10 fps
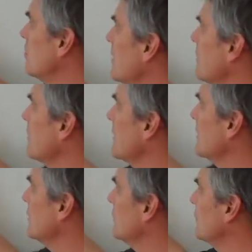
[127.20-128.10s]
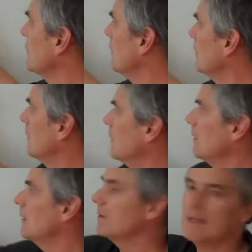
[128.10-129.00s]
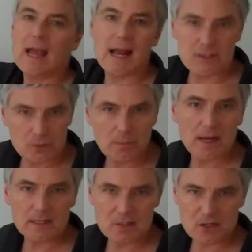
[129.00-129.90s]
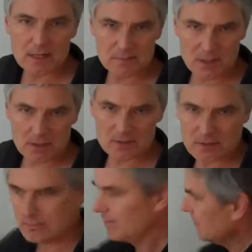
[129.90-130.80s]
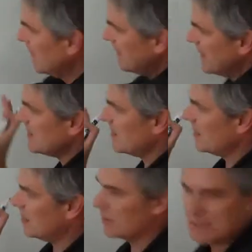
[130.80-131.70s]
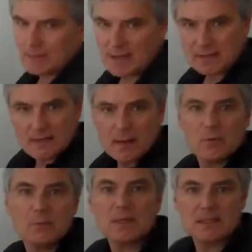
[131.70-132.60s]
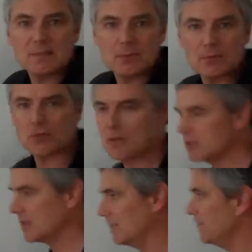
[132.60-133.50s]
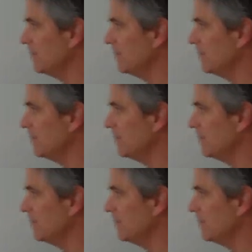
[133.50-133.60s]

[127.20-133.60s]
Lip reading: whatever it is the actual page names are. So that's the kind of concept. That would be a typical structure.